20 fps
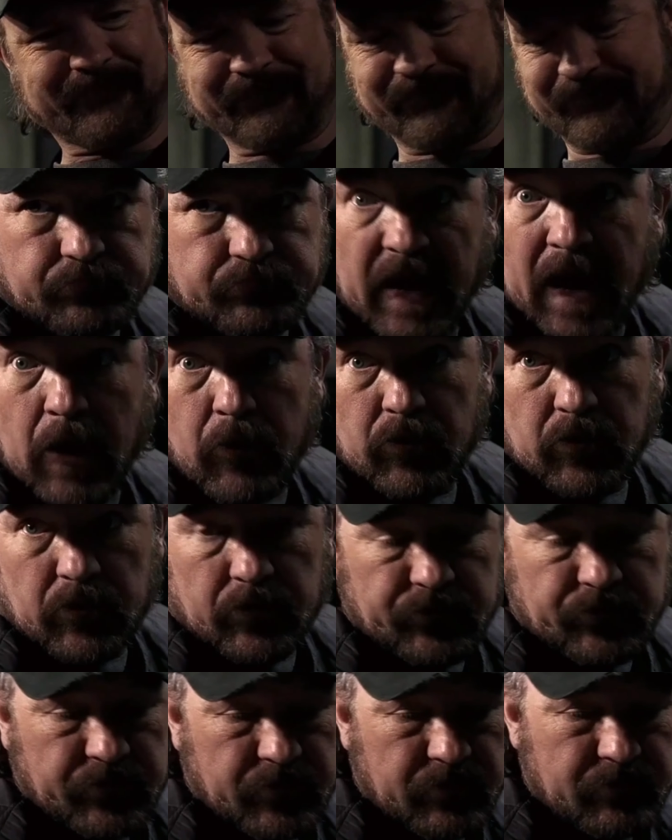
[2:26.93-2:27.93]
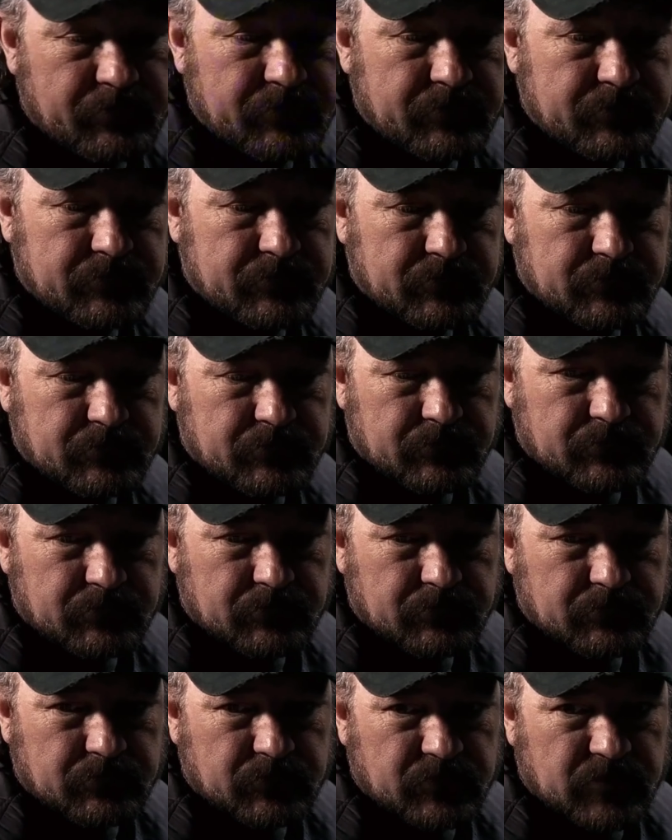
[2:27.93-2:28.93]
He's the most likable father
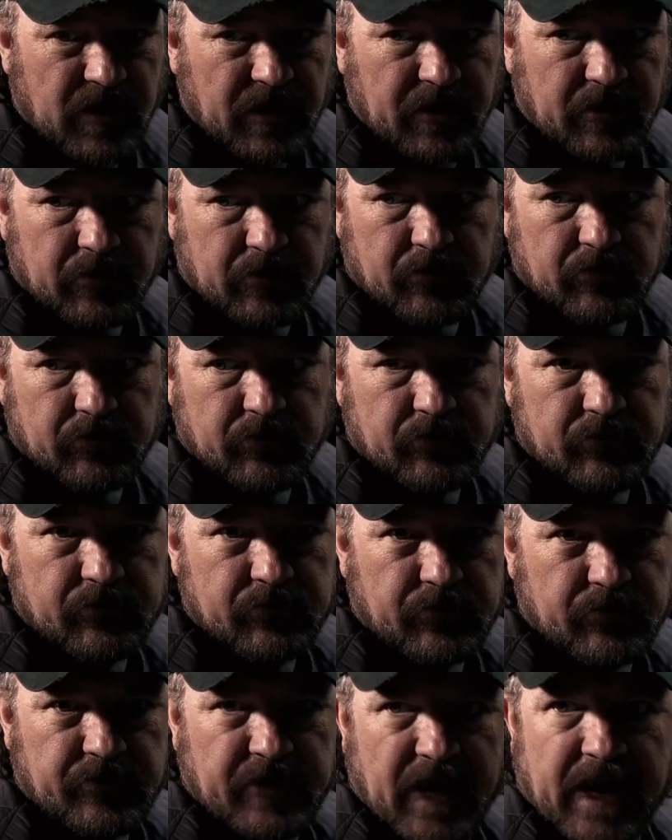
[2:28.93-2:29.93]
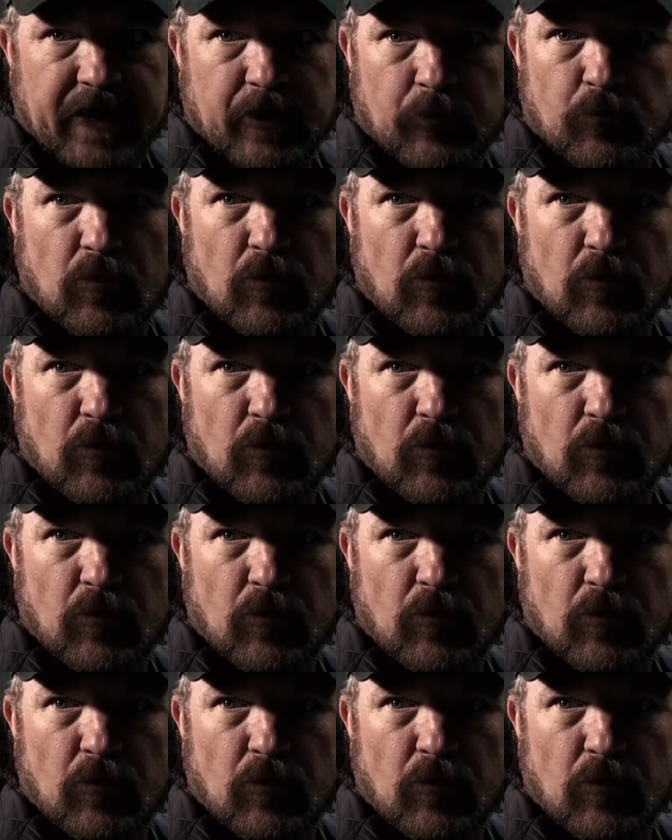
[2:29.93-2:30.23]
figure in the entire show.